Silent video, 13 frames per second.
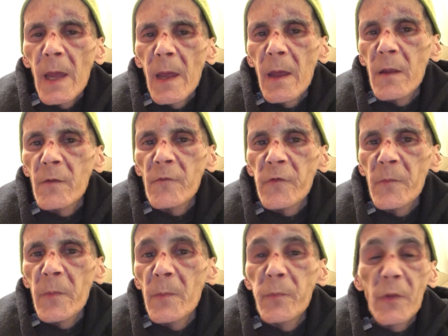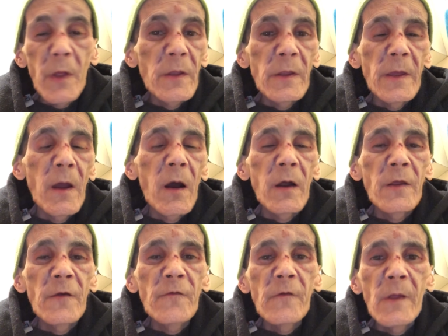And to be bluntly
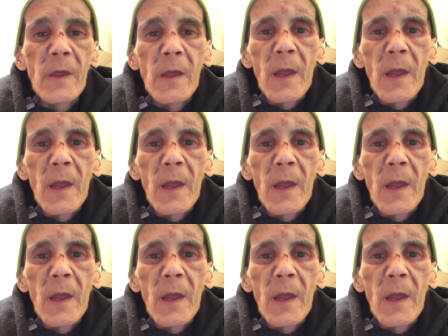honest,